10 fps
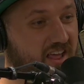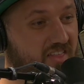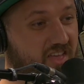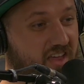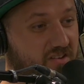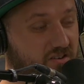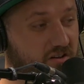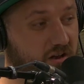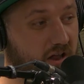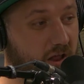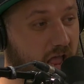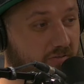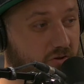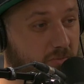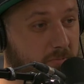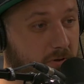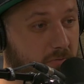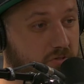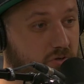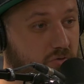and then after her period
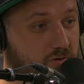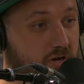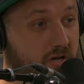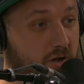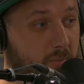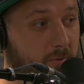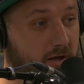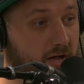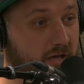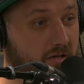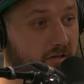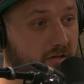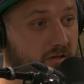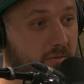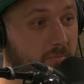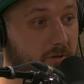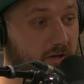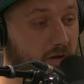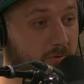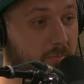was over, he'd come by,
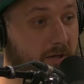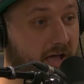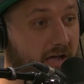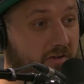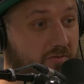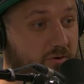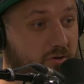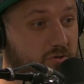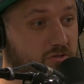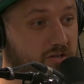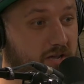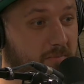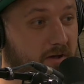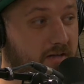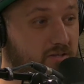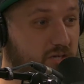pick up a bag of her used tampons,